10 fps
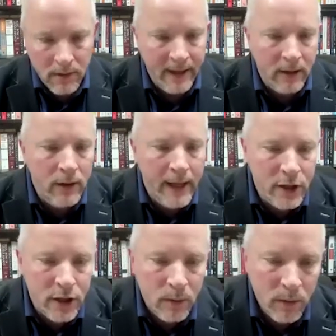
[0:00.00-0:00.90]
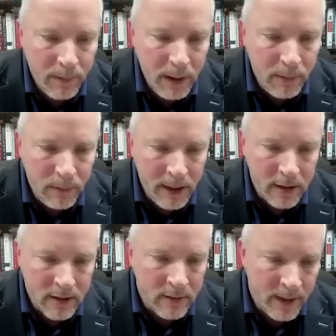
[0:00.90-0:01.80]
that connection with people
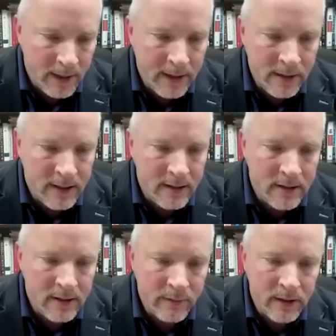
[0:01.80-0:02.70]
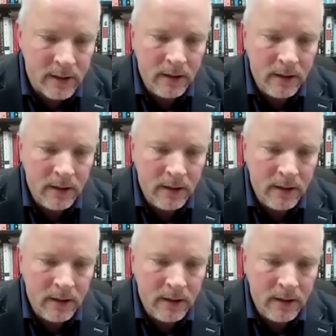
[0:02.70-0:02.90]
because of that insensitivity.